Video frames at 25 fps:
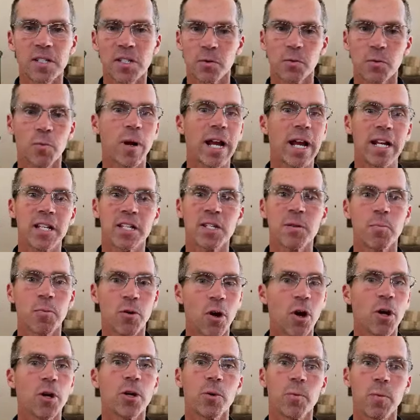a range, it's a
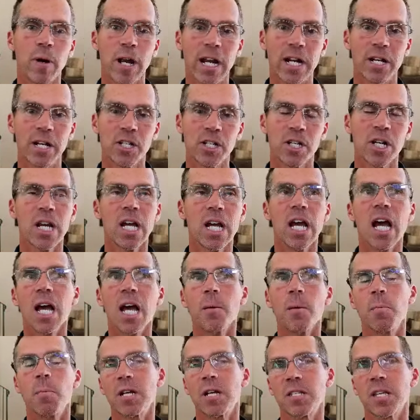broader range,
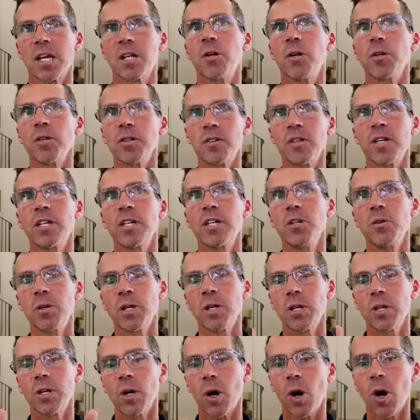because I don't think you
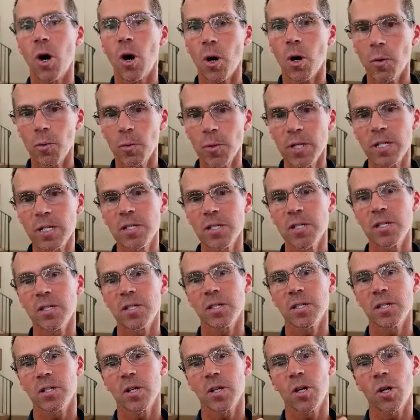can always
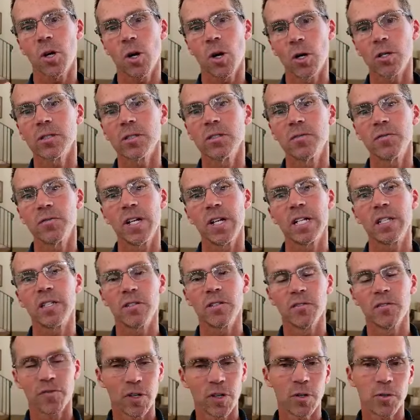cultivate the
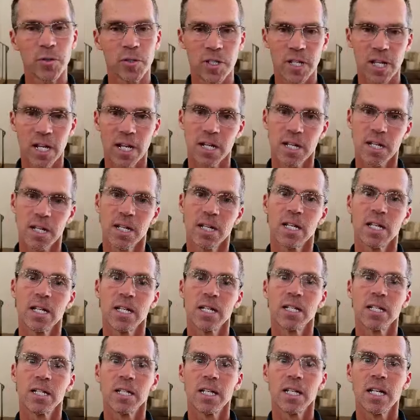flow state.
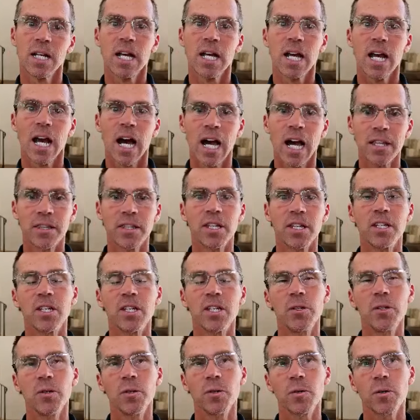
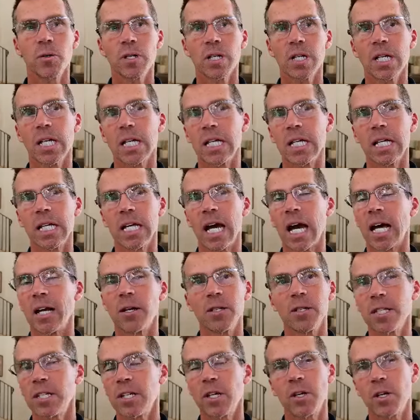I
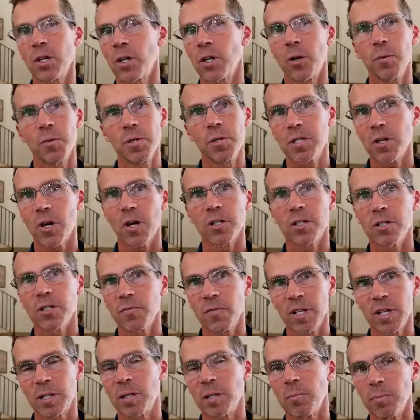don't think you can always
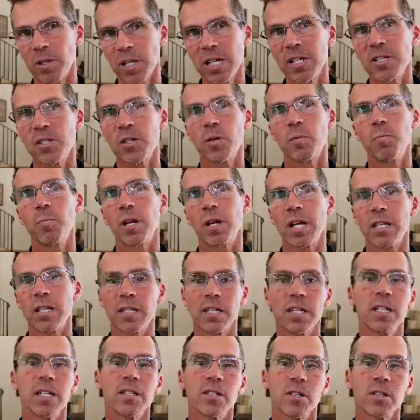cultivate the play zone, but I
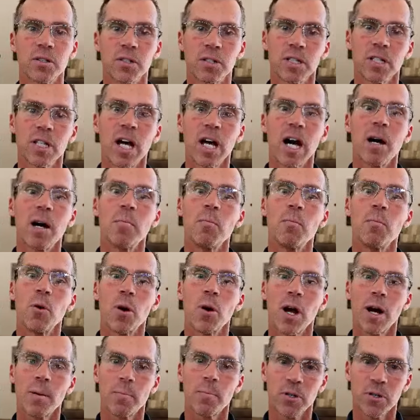think there's a lot more
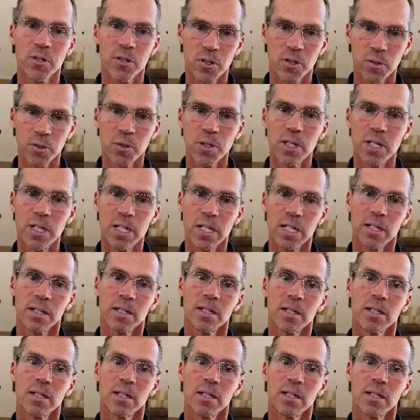opportunity